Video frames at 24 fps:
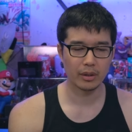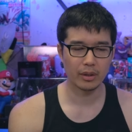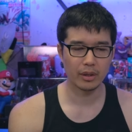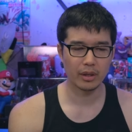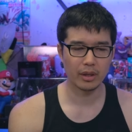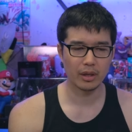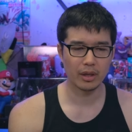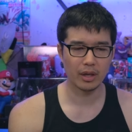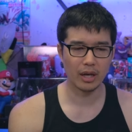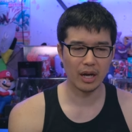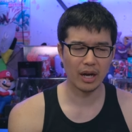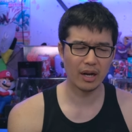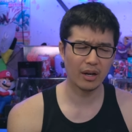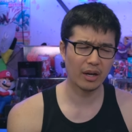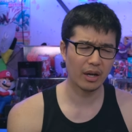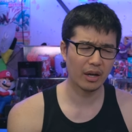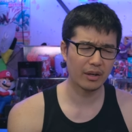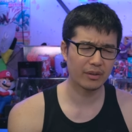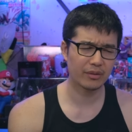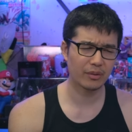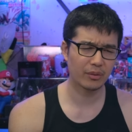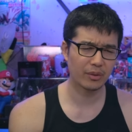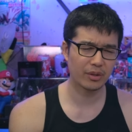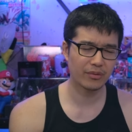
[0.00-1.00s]
Uh, I,
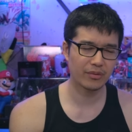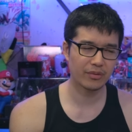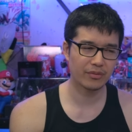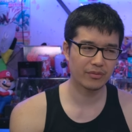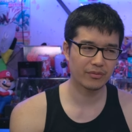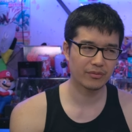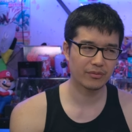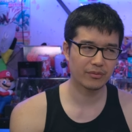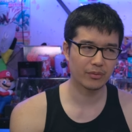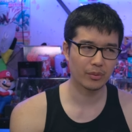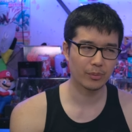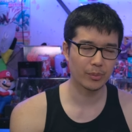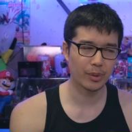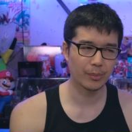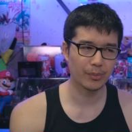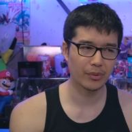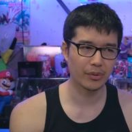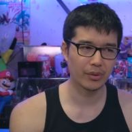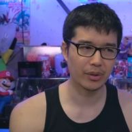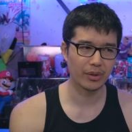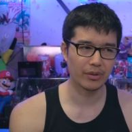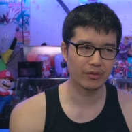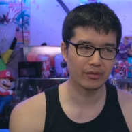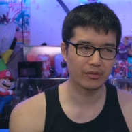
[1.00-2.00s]
I don't even
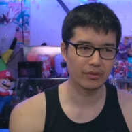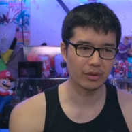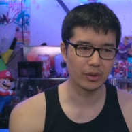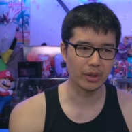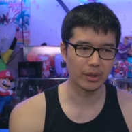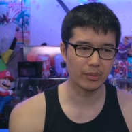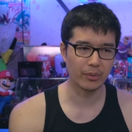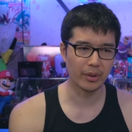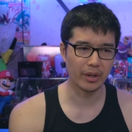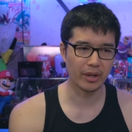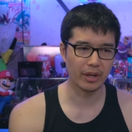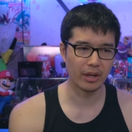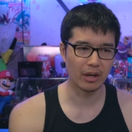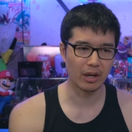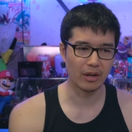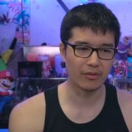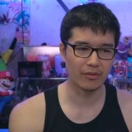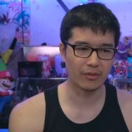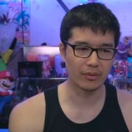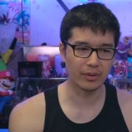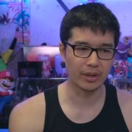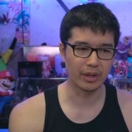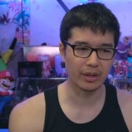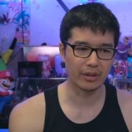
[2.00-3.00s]
remember if Liyue
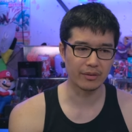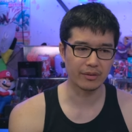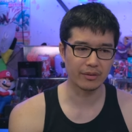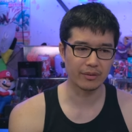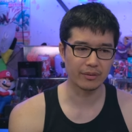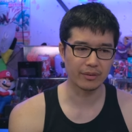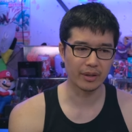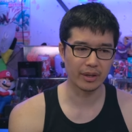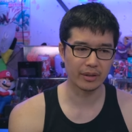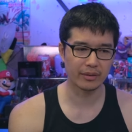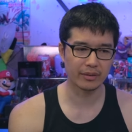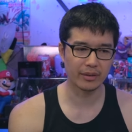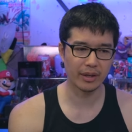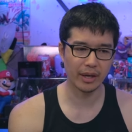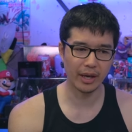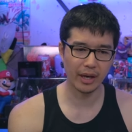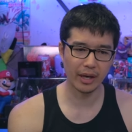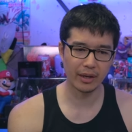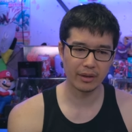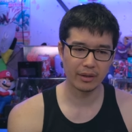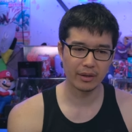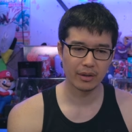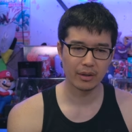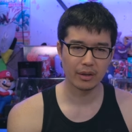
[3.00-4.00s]
offered anything like
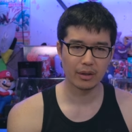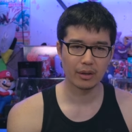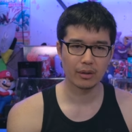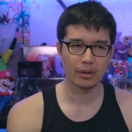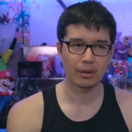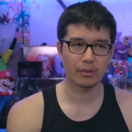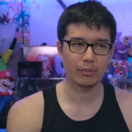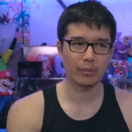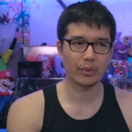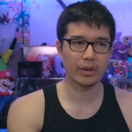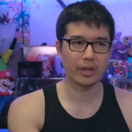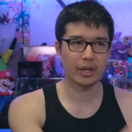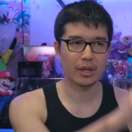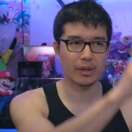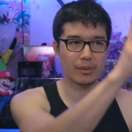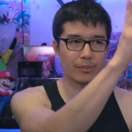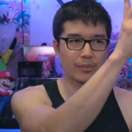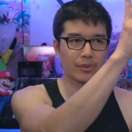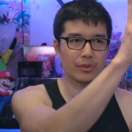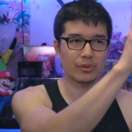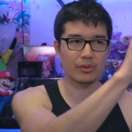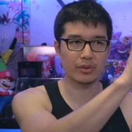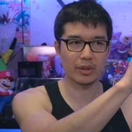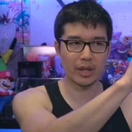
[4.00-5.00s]
that when it came
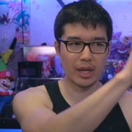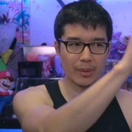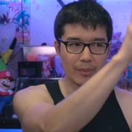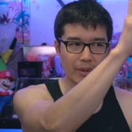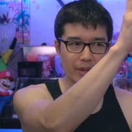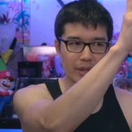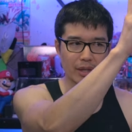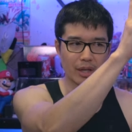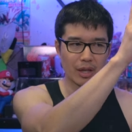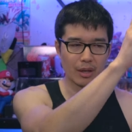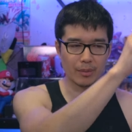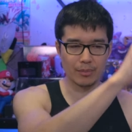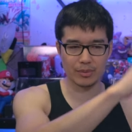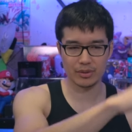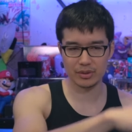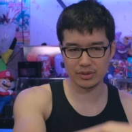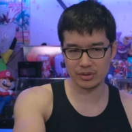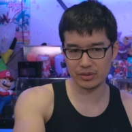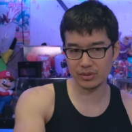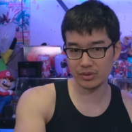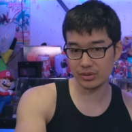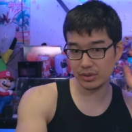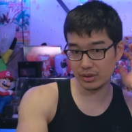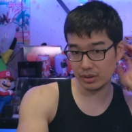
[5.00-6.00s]
to climbing up, because
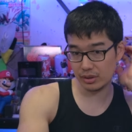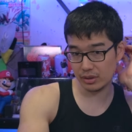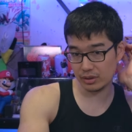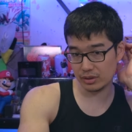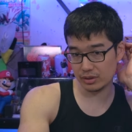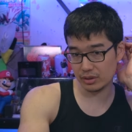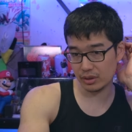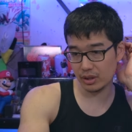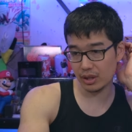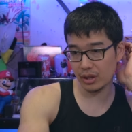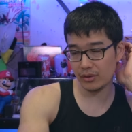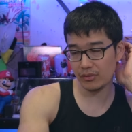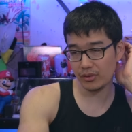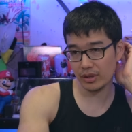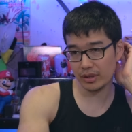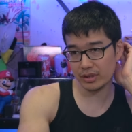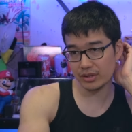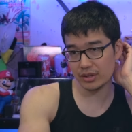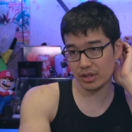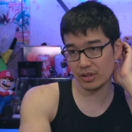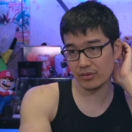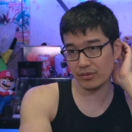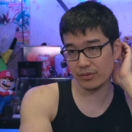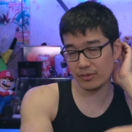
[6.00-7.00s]
those, cause a lot of like
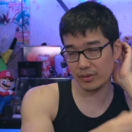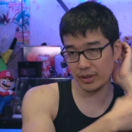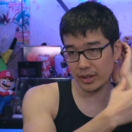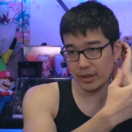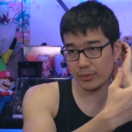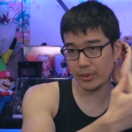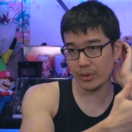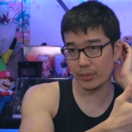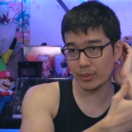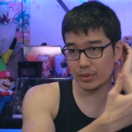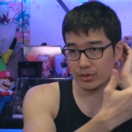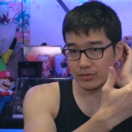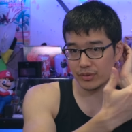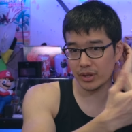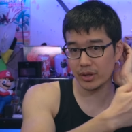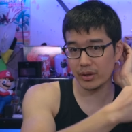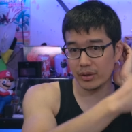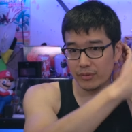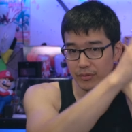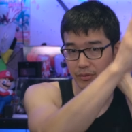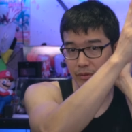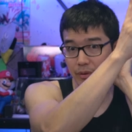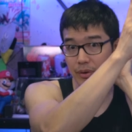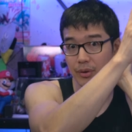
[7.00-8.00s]
stuff in Liyue was
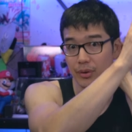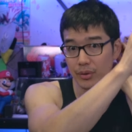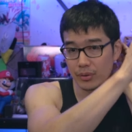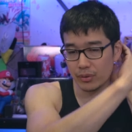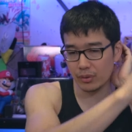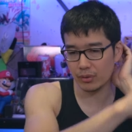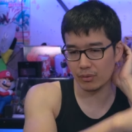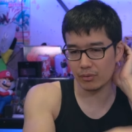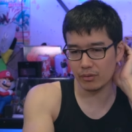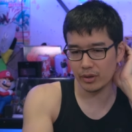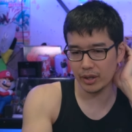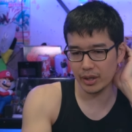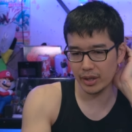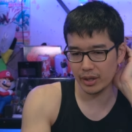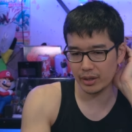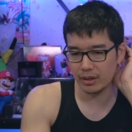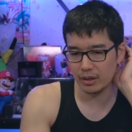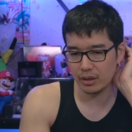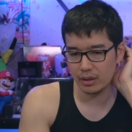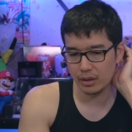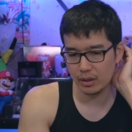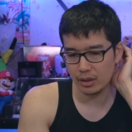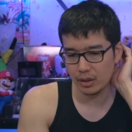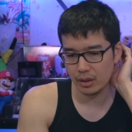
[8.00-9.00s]
very vertical, right?
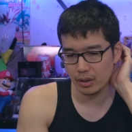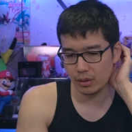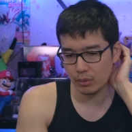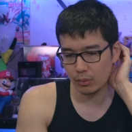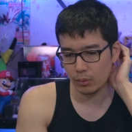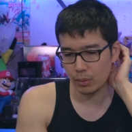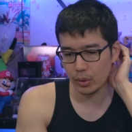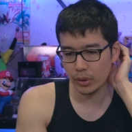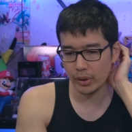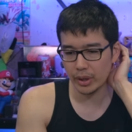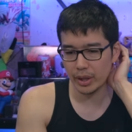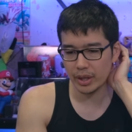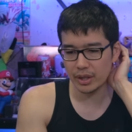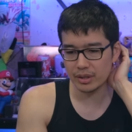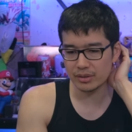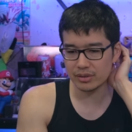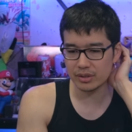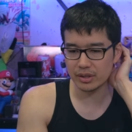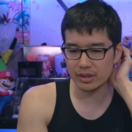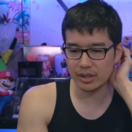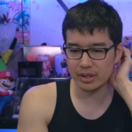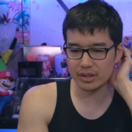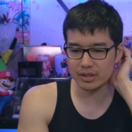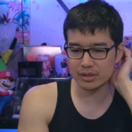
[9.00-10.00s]
Whereas
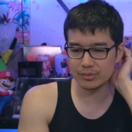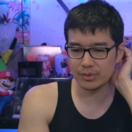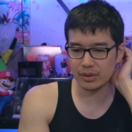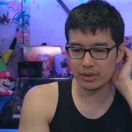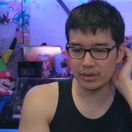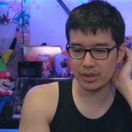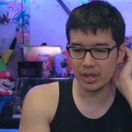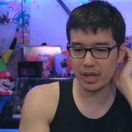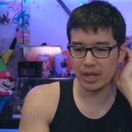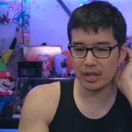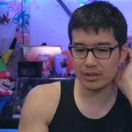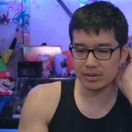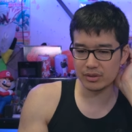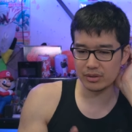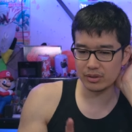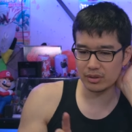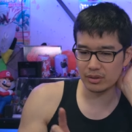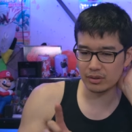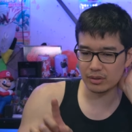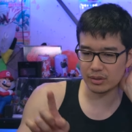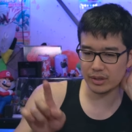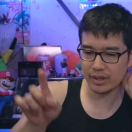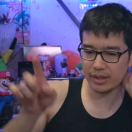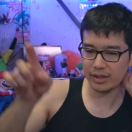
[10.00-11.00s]
Inazuma, yes, you
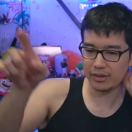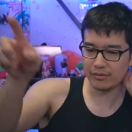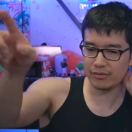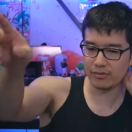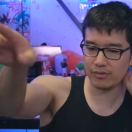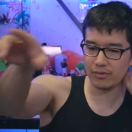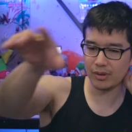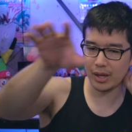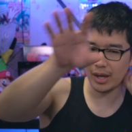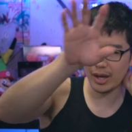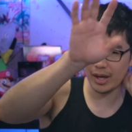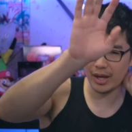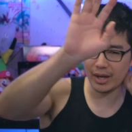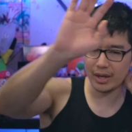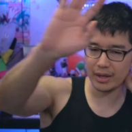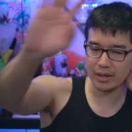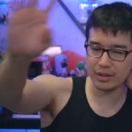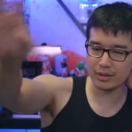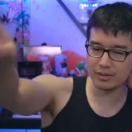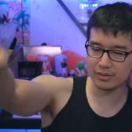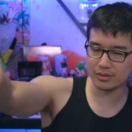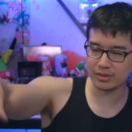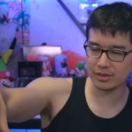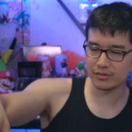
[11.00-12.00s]
can kind of fly
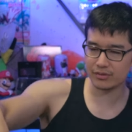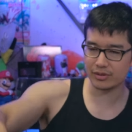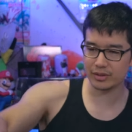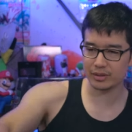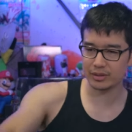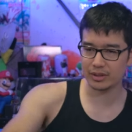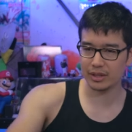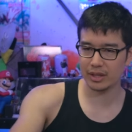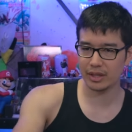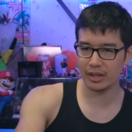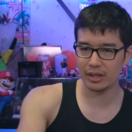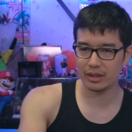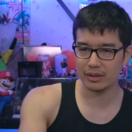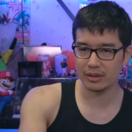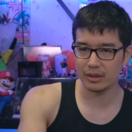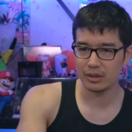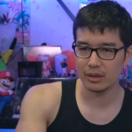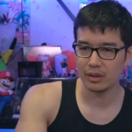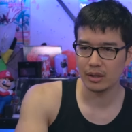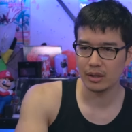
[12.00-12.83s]
and stuff like that